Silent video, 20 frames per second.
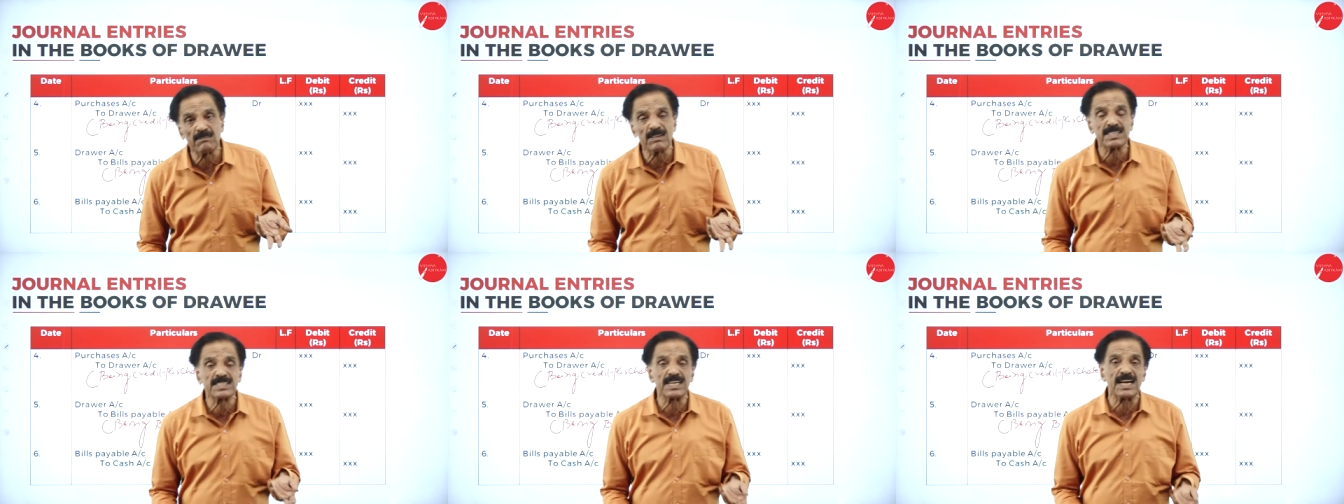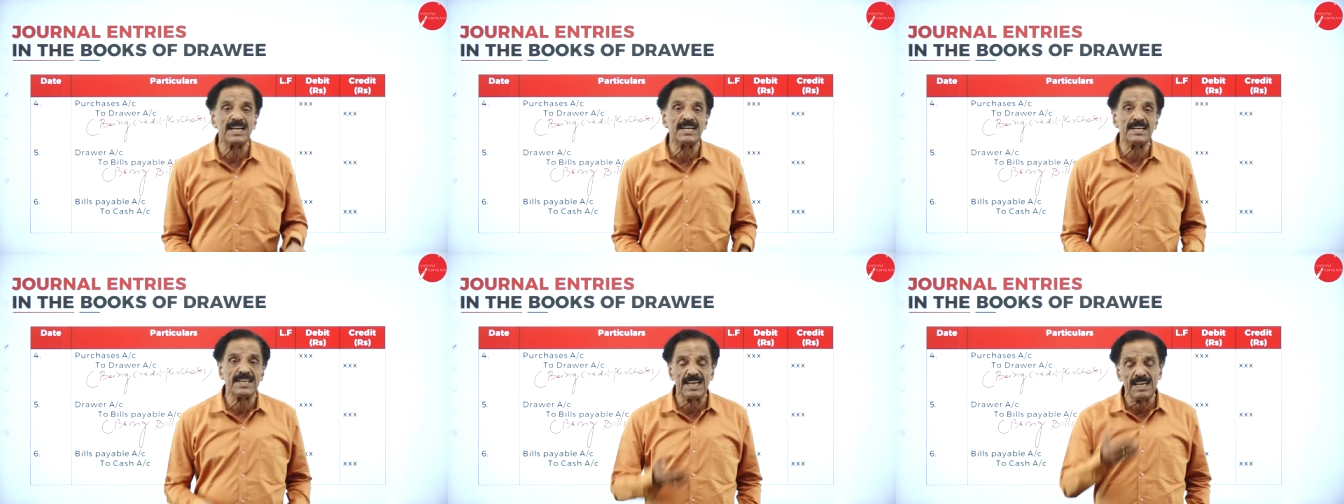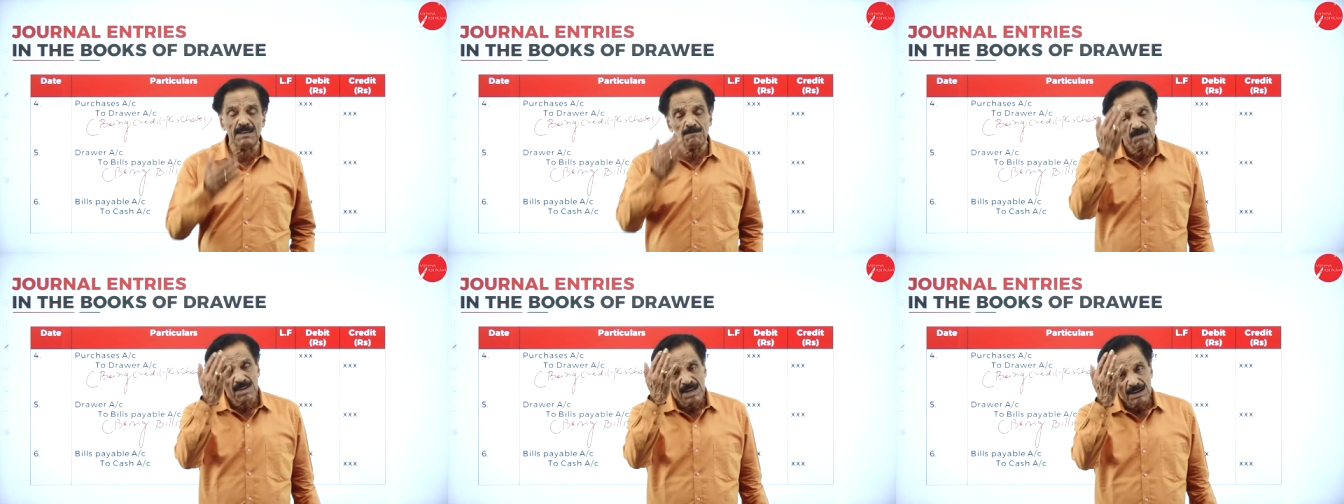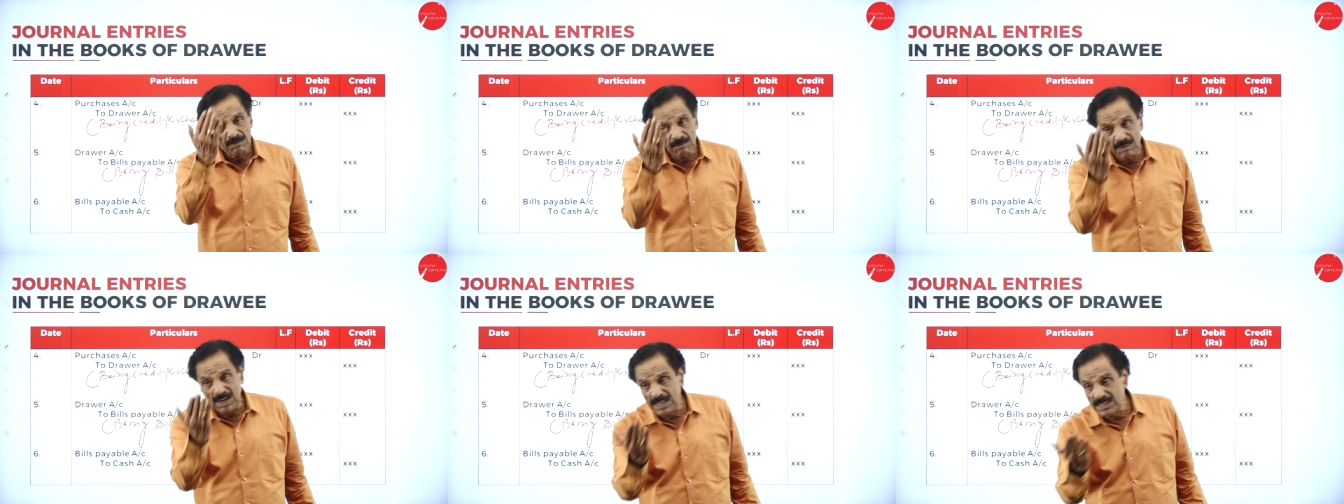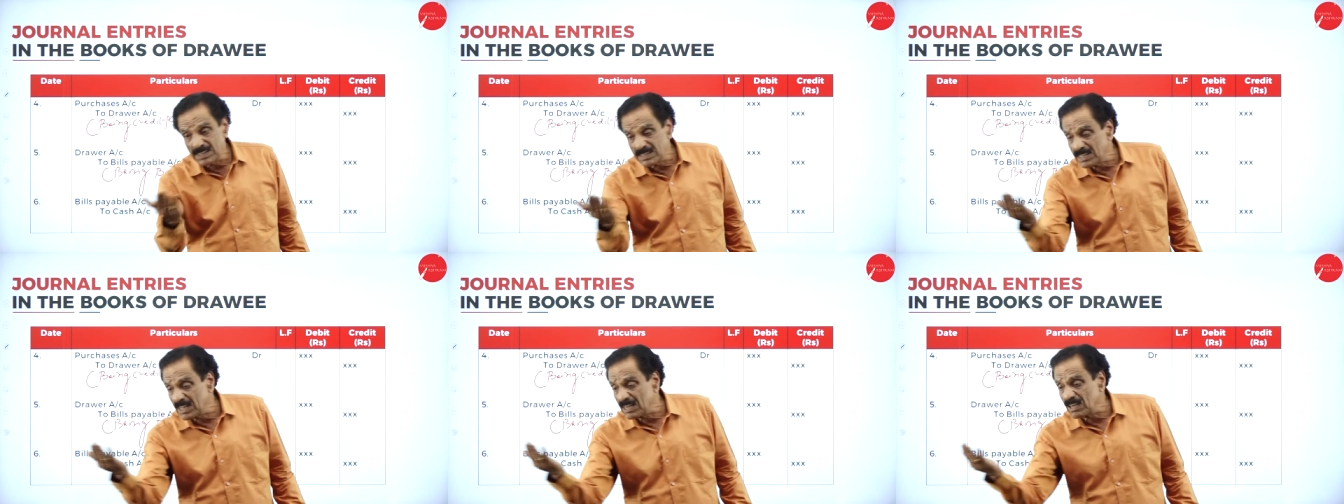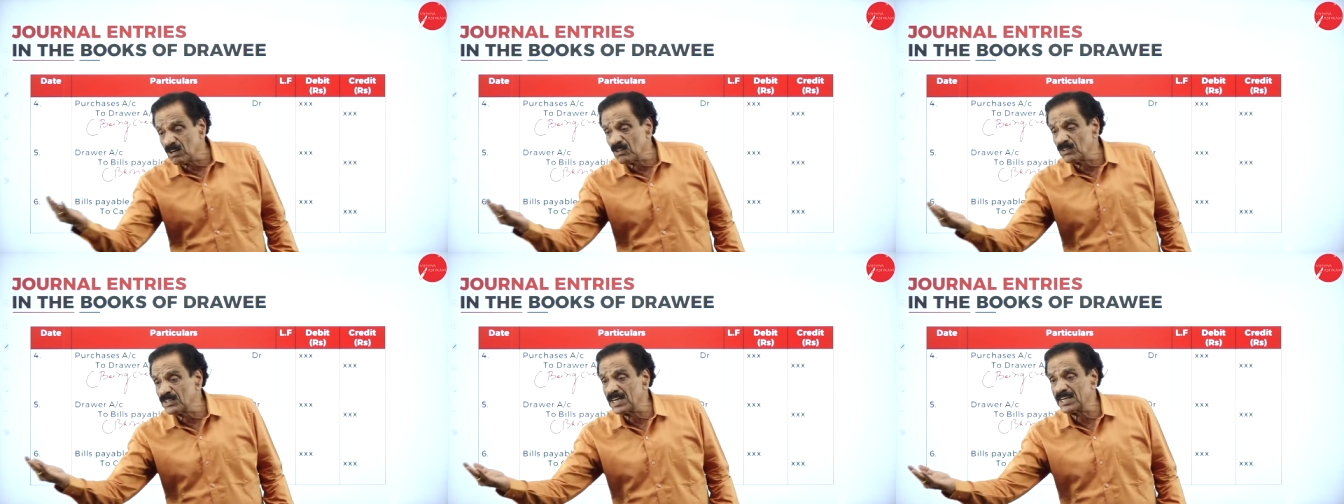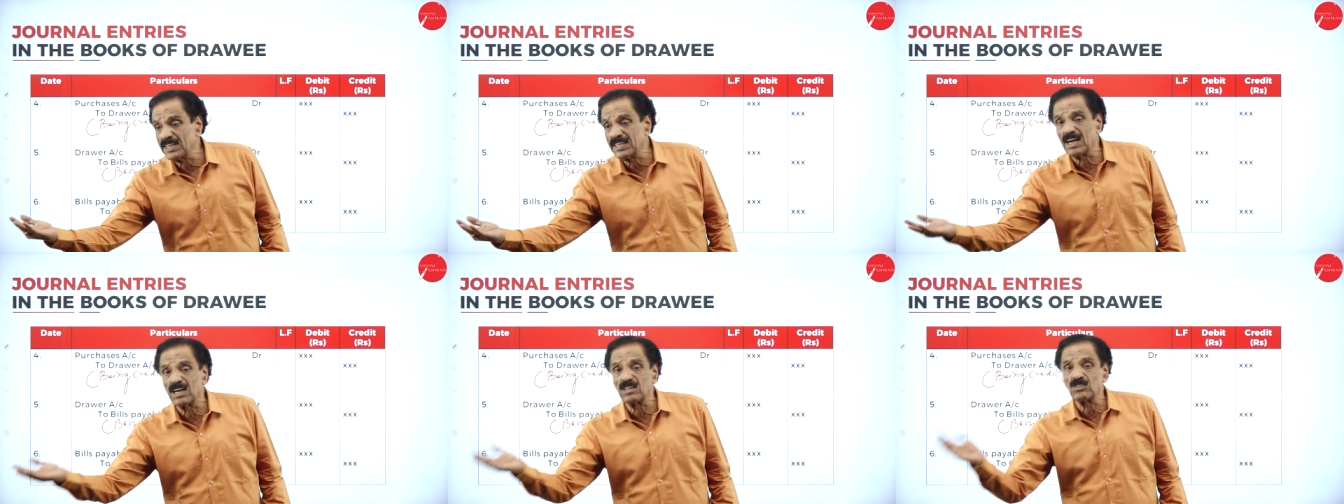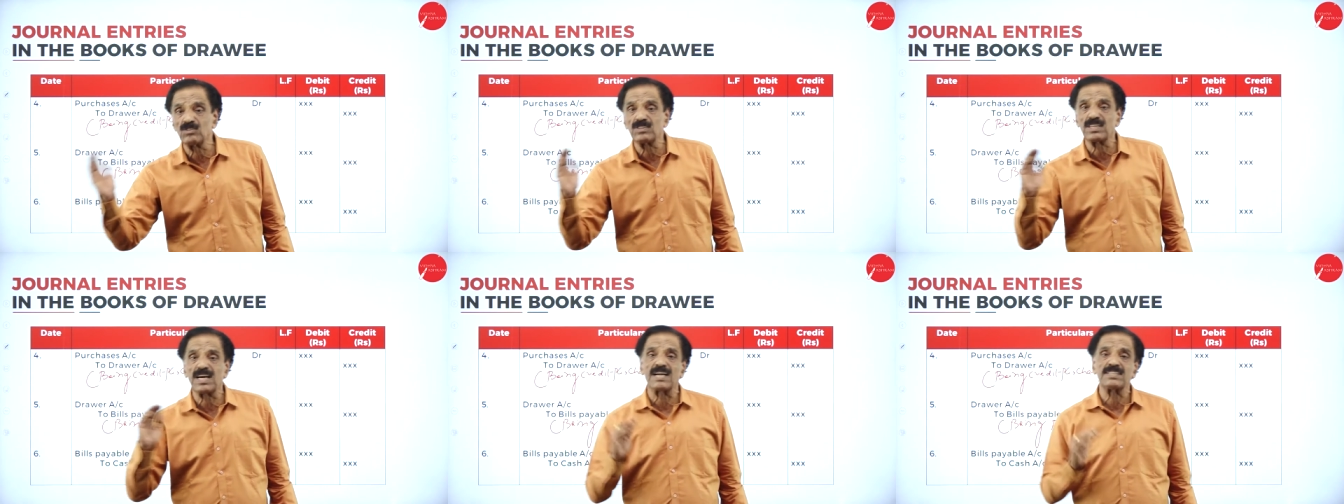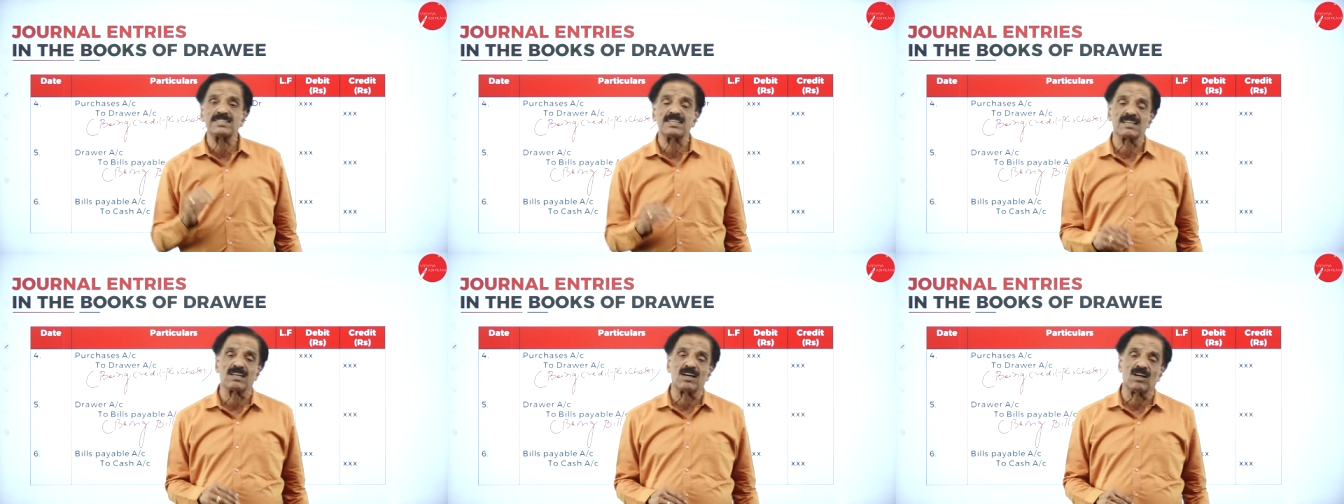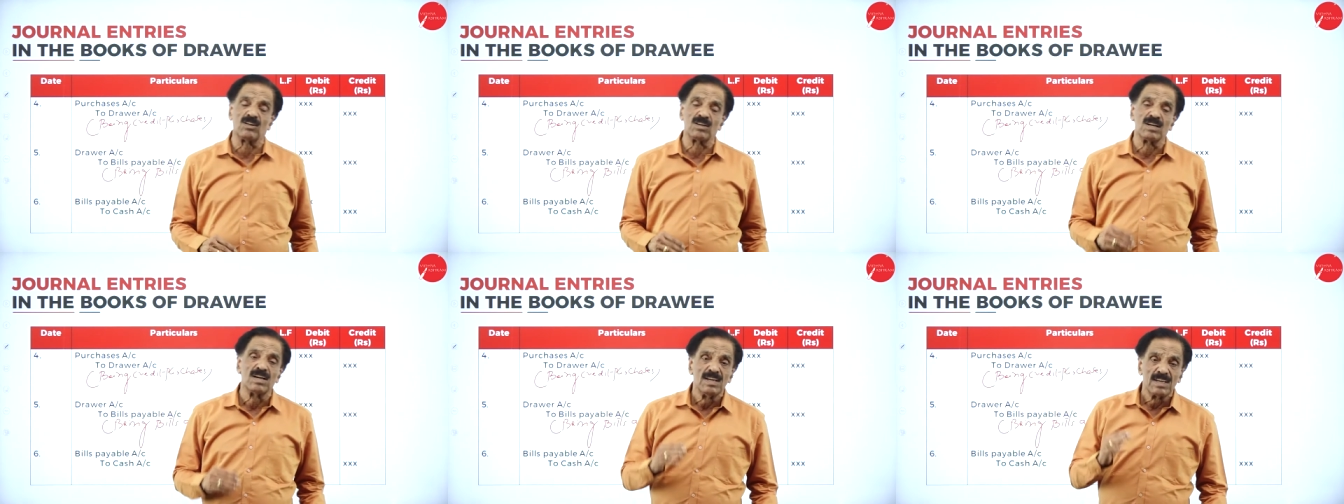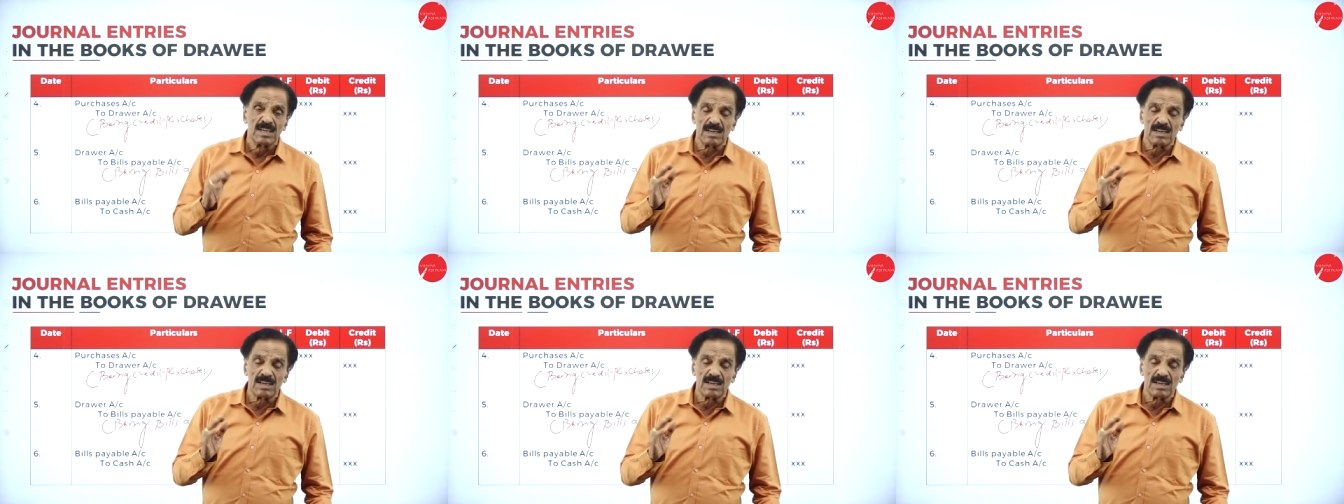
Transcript: what's the entry? Wages account data to cash account.